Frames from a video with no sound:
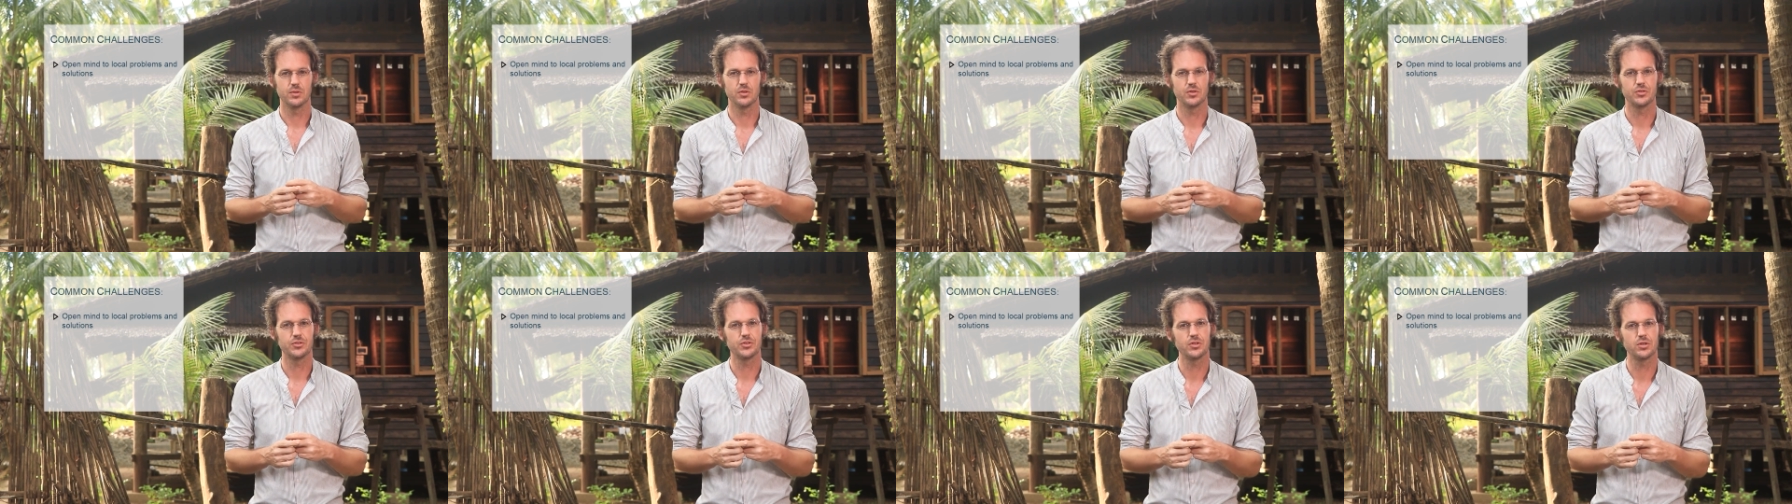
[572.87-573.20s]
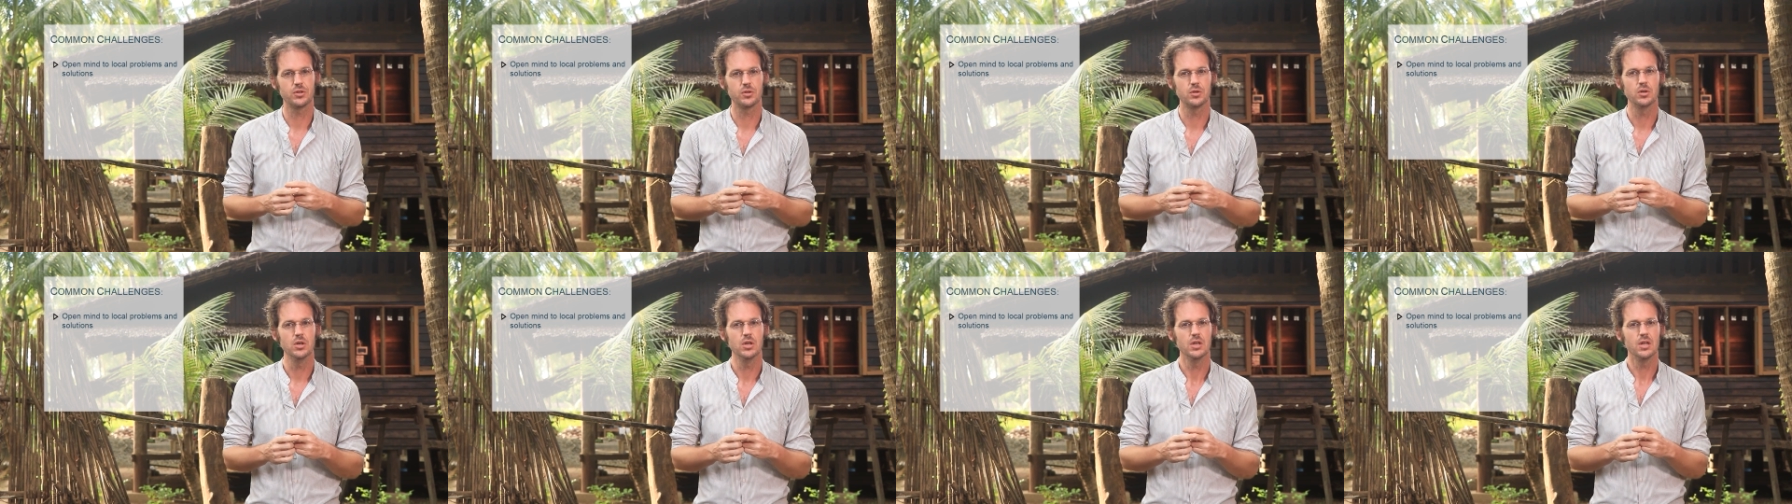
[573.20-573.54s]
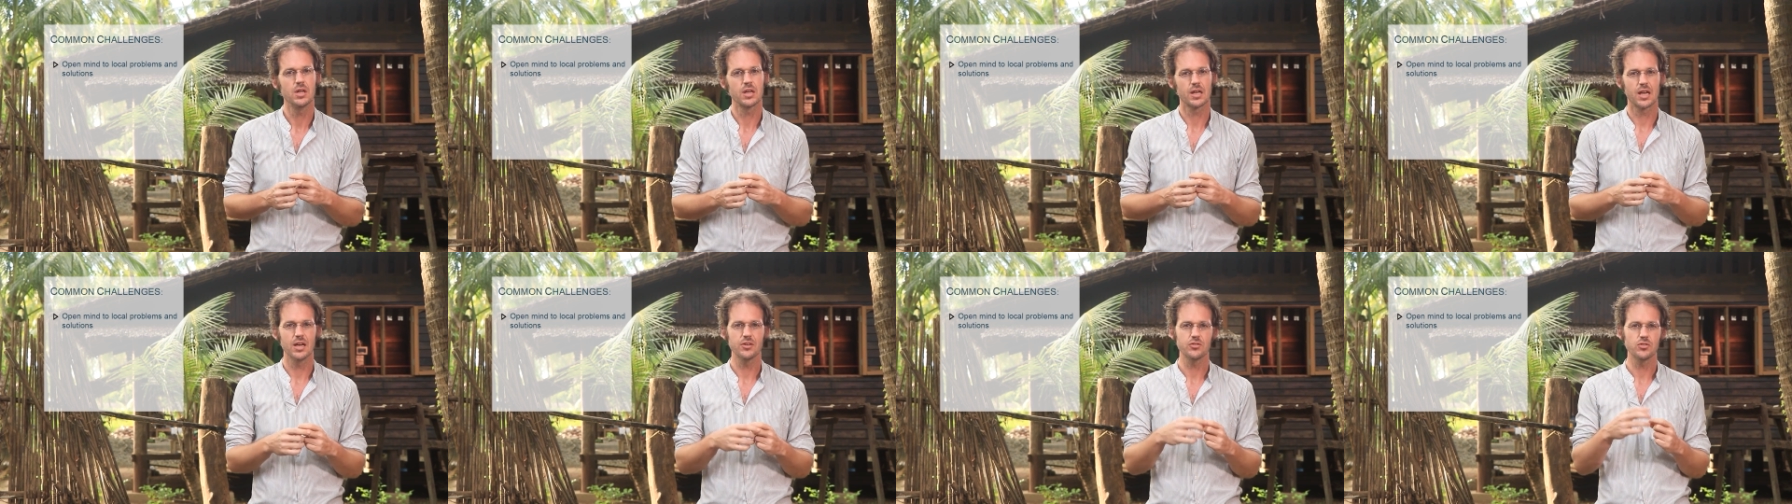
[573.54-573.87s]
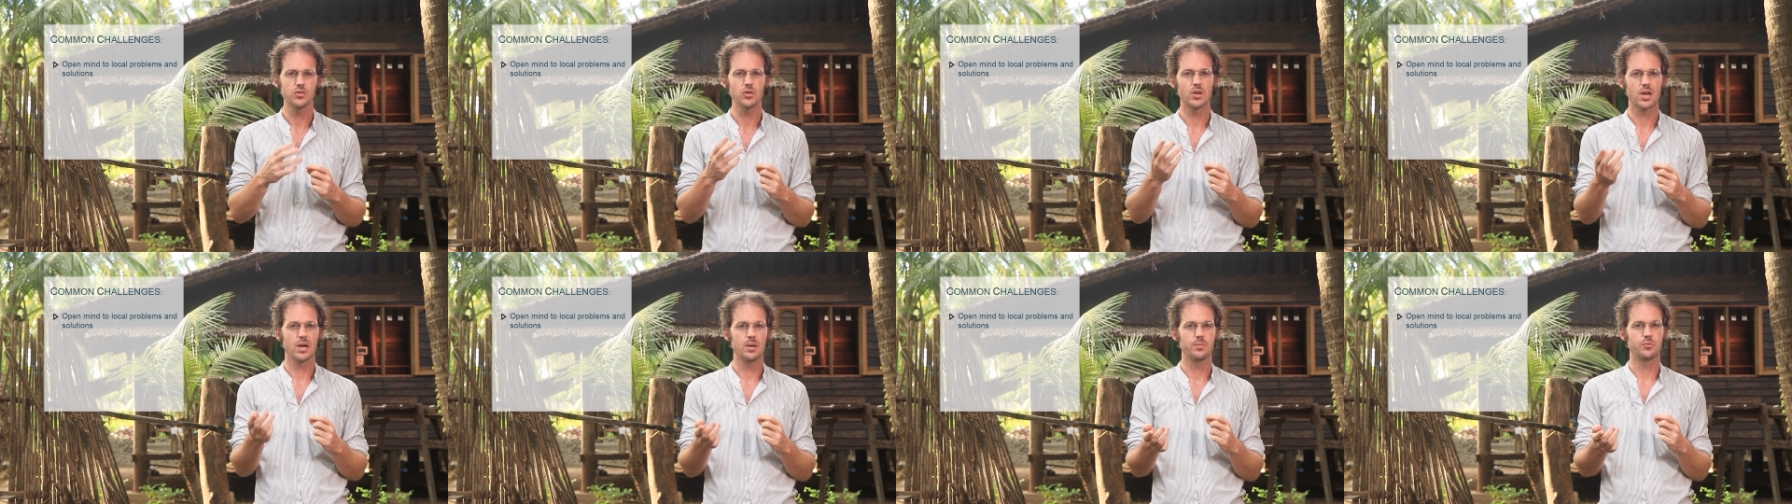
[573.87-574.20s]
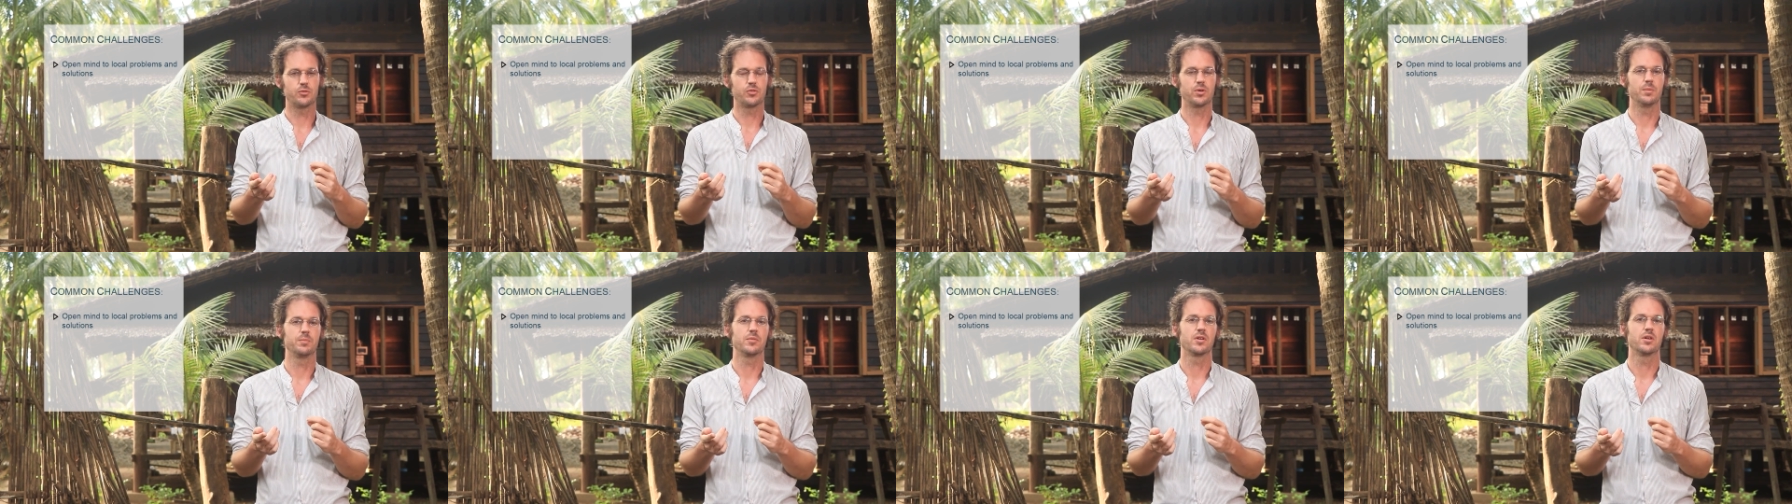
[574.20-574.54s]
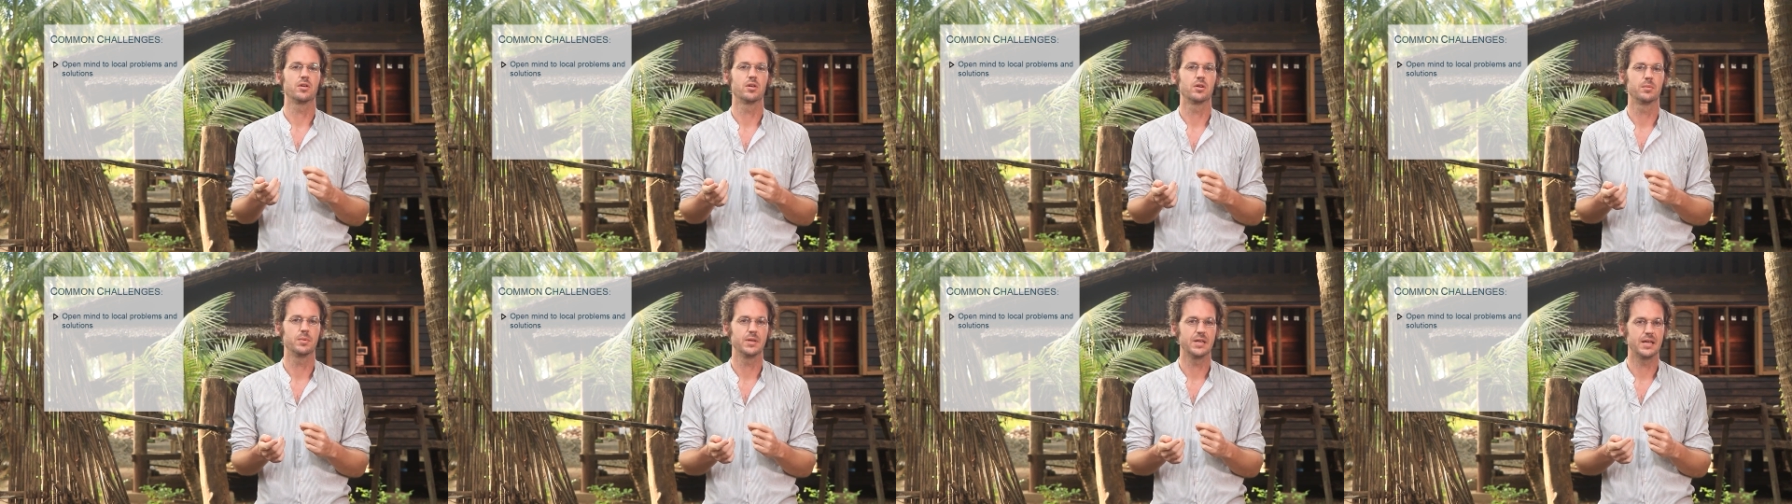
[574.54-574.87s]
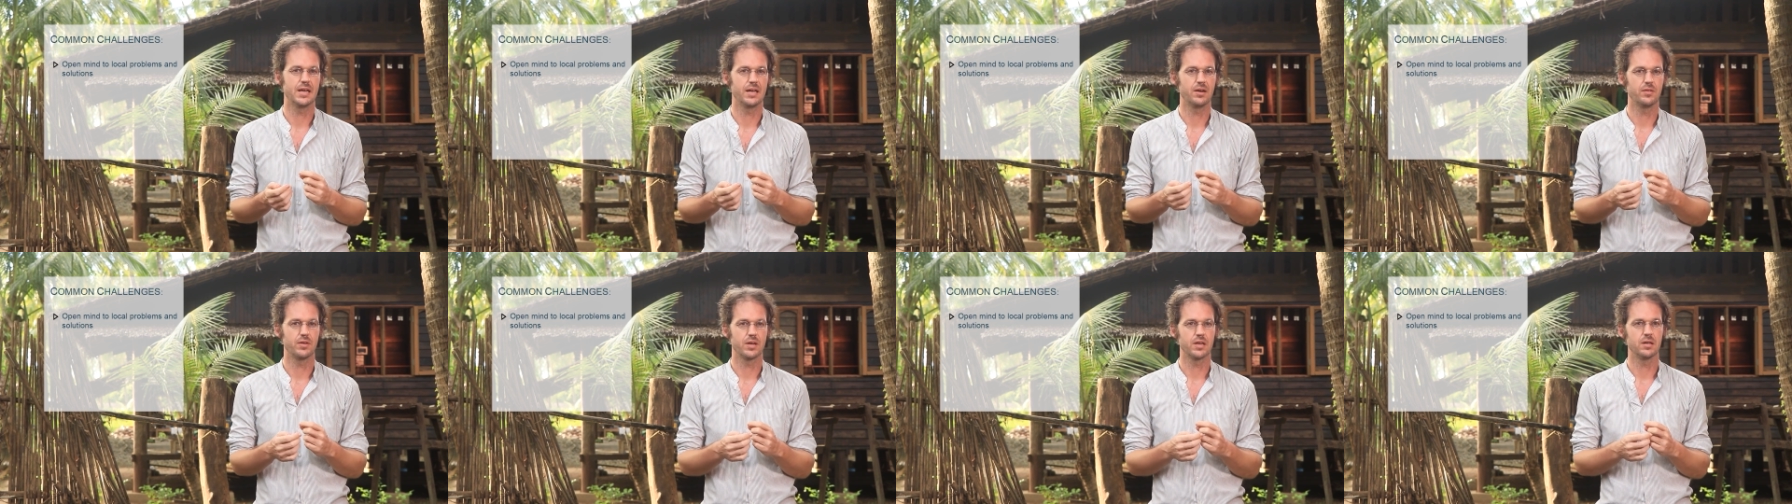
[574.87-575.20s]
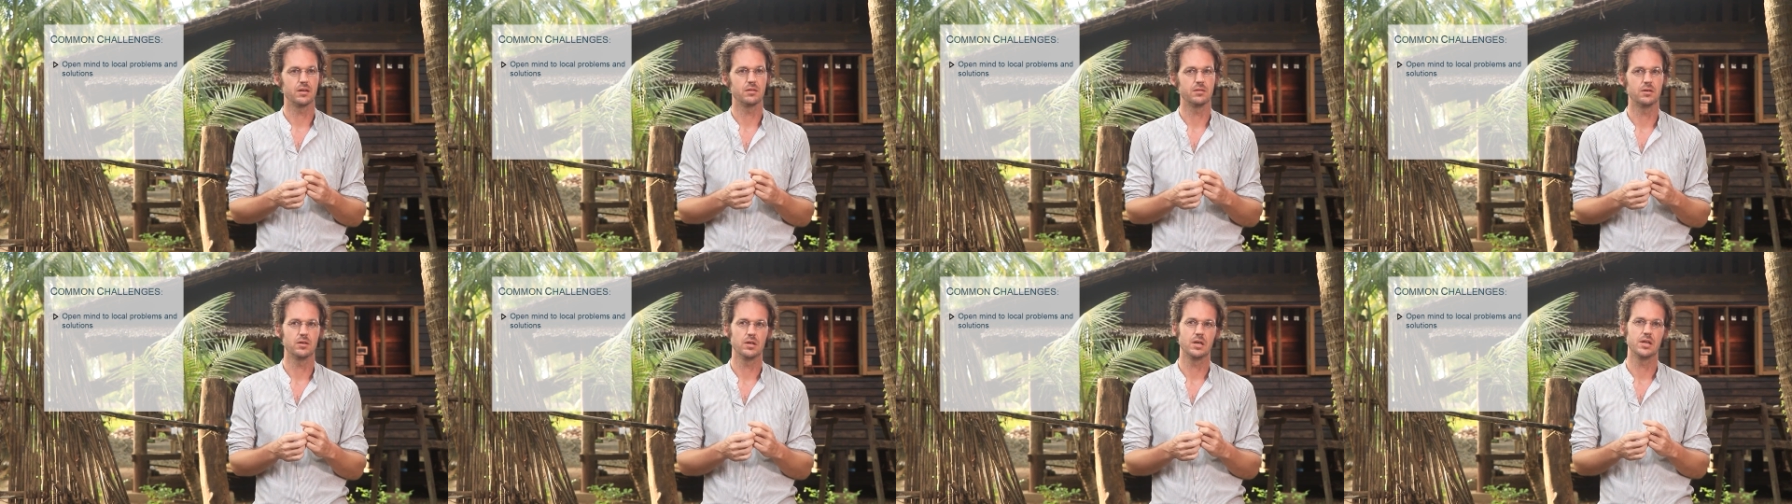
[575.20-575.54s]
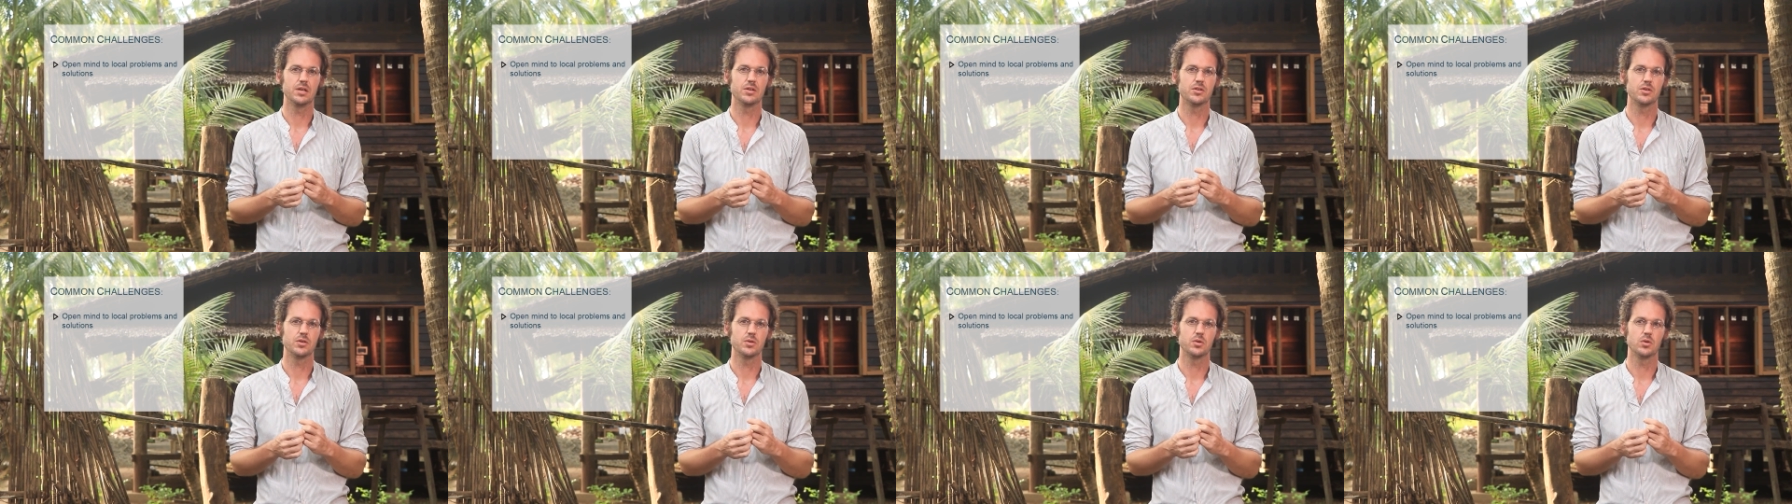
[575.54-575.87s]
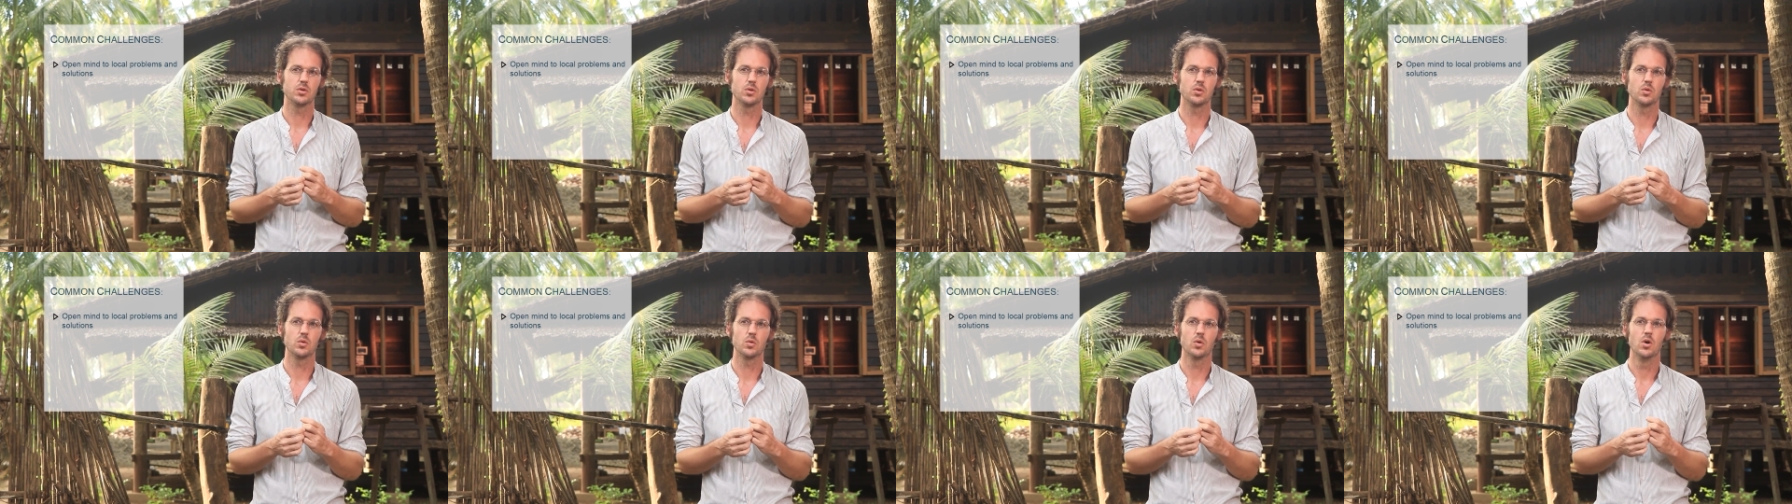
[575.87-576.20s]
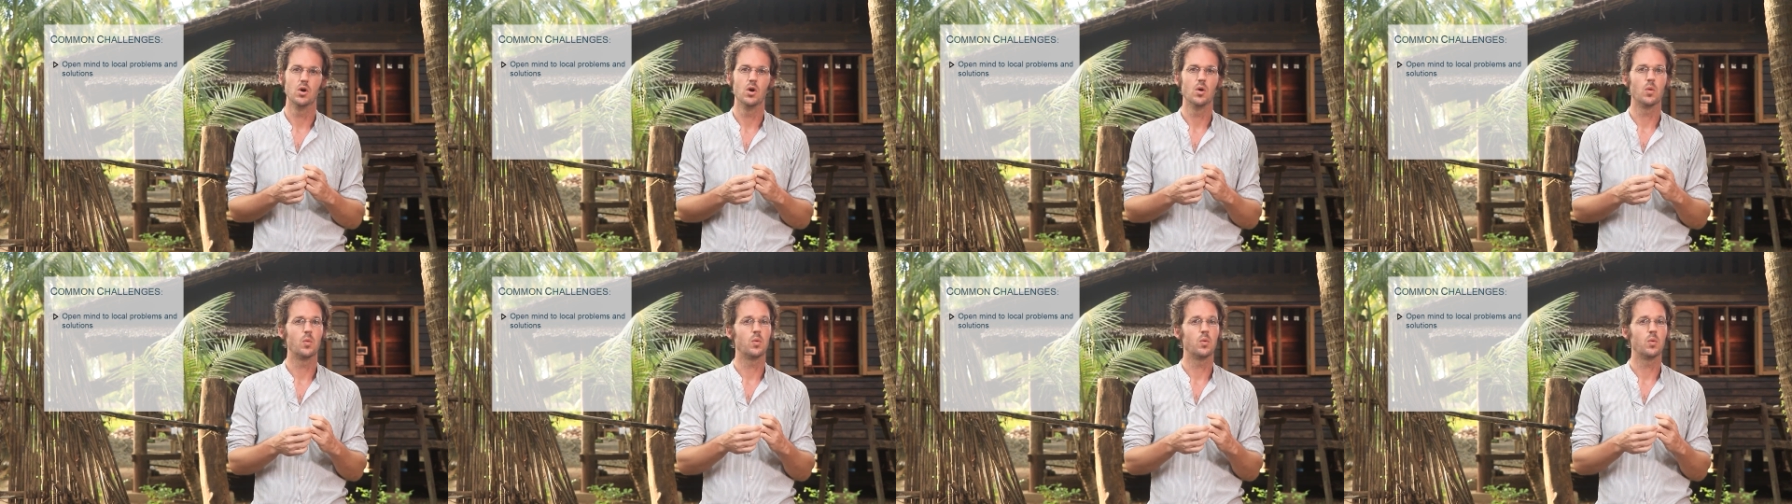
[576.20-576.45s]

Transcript: So guess you come from the urban area and you